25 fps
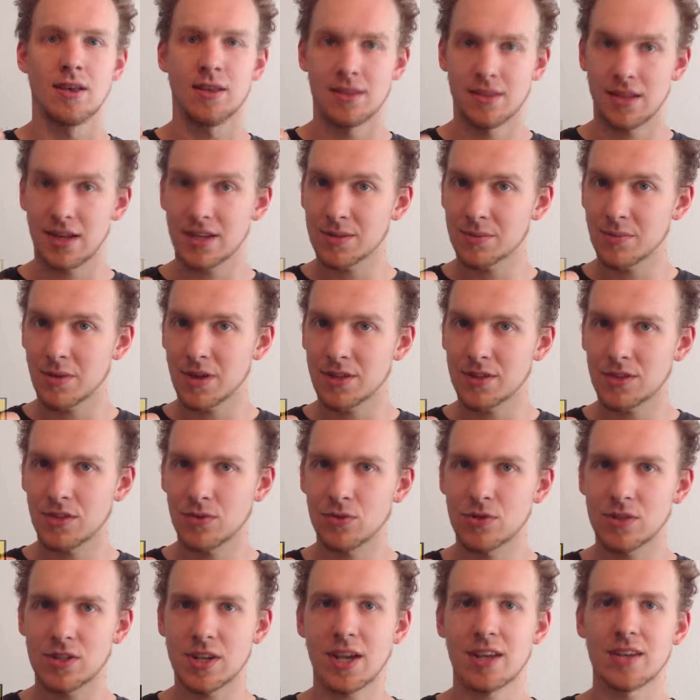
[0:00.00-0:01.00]
That's my 2
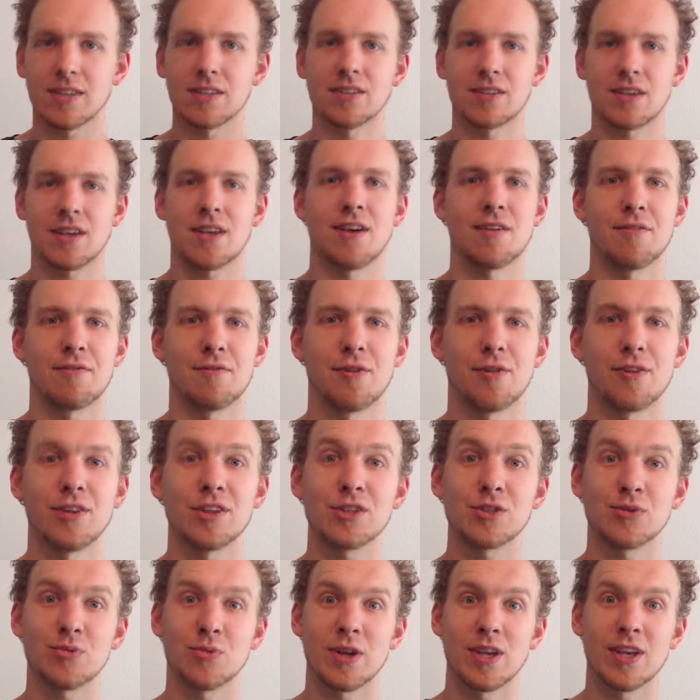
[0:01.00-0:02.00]
cents for
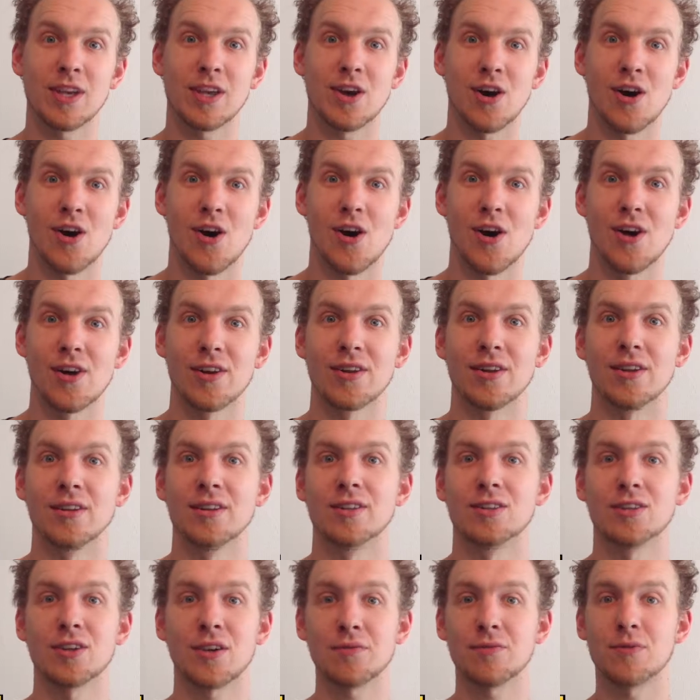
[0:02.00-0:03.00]
this week on
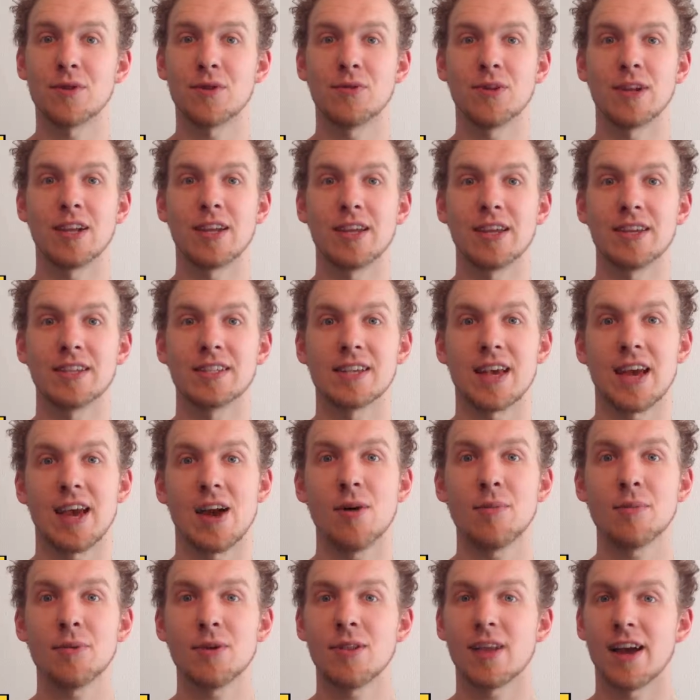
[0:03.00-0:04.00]
software release. I
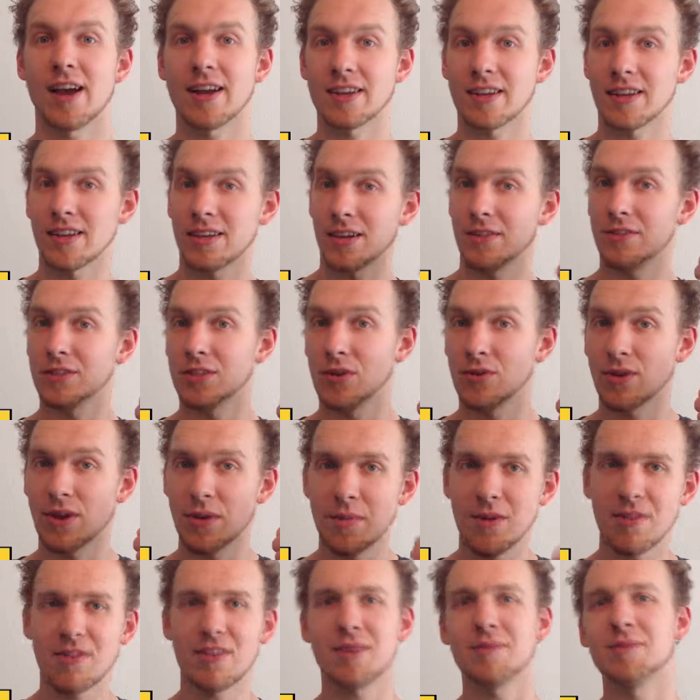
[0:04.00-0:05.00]
hope you liked it. If so, give
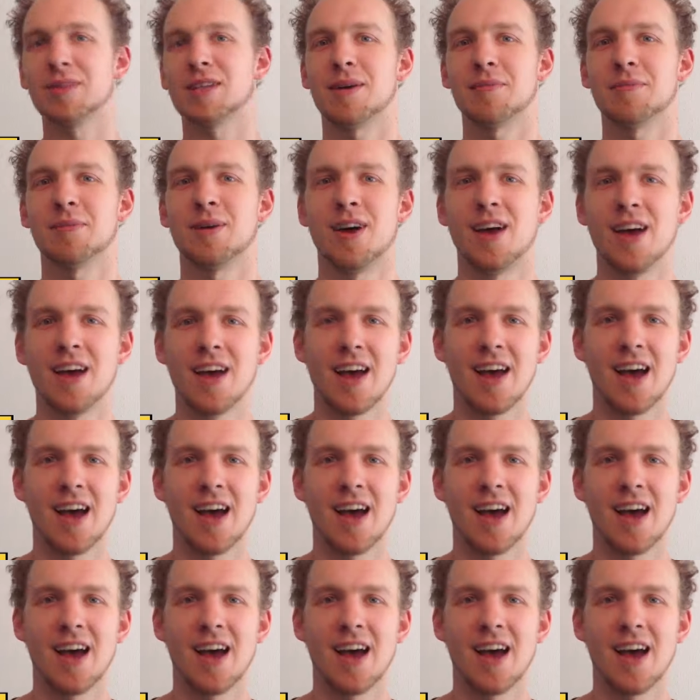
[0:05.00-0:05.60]
me a thumbs up.